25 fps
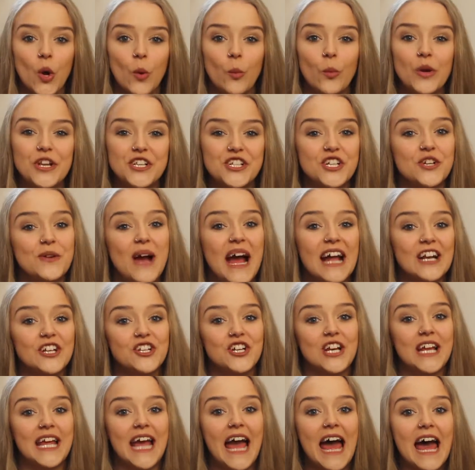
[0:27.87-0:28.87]
We do
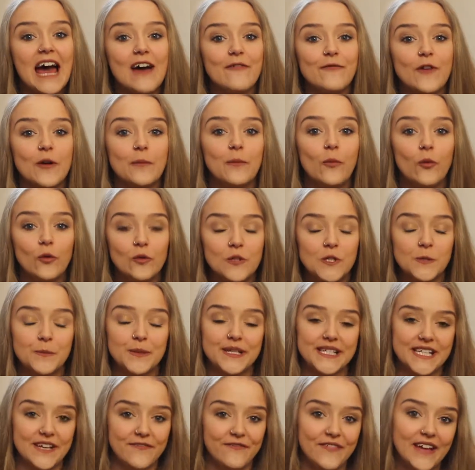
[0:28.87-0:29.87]
actually have a more
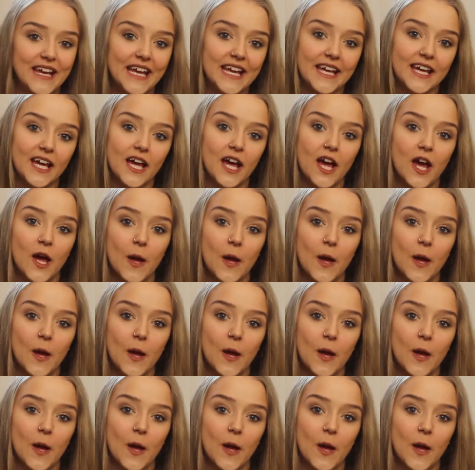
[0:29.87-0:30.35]
specific